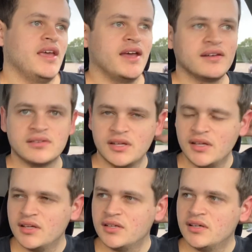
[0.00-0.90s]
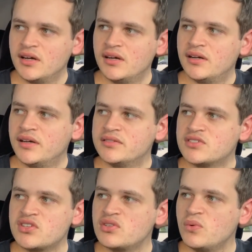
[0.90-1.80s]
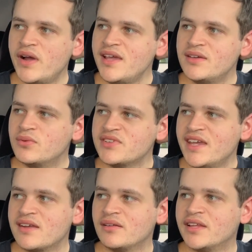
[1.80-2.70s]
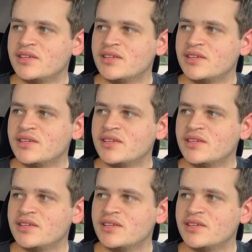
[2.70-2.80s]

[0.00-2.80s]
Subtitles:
And just the way it was handled.